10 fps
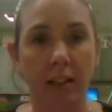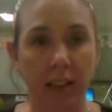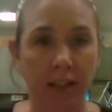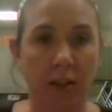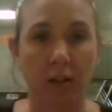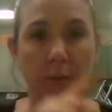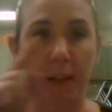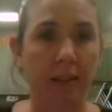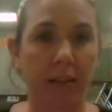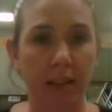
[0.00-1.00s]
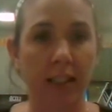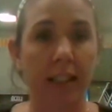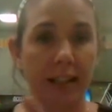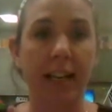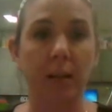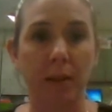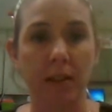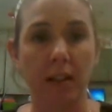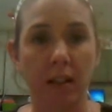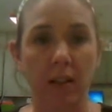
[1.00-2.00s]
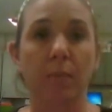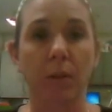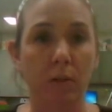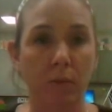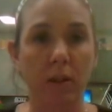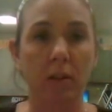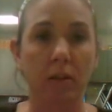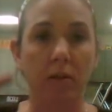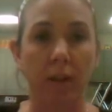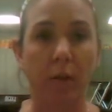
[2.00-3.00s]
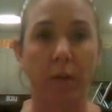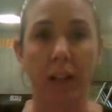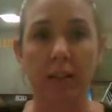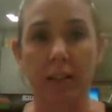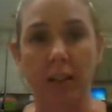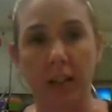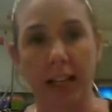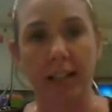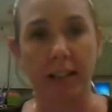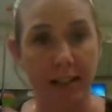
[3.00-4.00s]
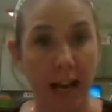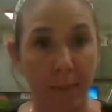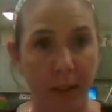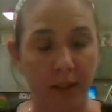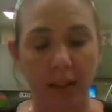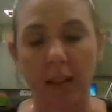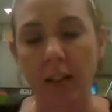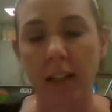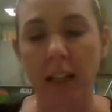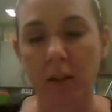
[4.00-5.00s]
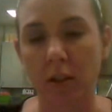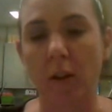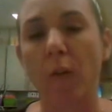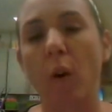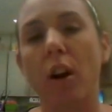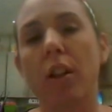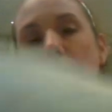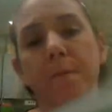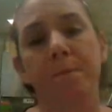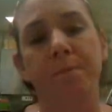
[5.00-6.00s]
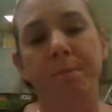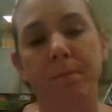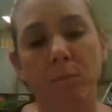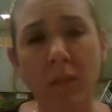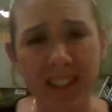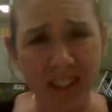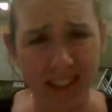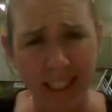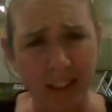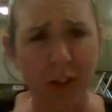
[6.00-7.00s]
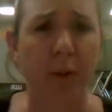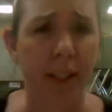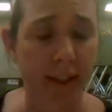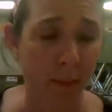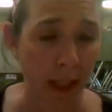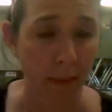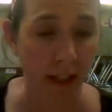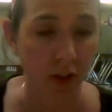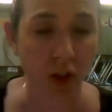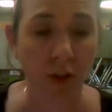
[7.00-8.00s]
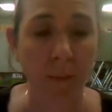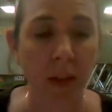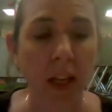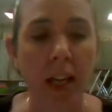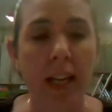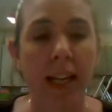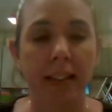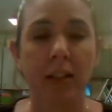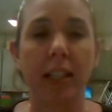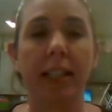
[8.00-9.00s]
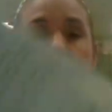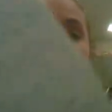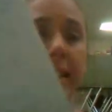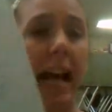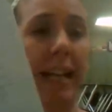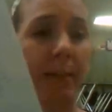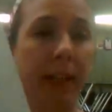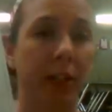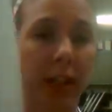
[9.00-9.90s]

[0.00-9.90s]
gets those pieces. And then in the next pizza, person 1, 2, 3, 4, 5, 6, 7, 8 gets that pizza, and so forth. Just like the donuts, pretty much. So then the last page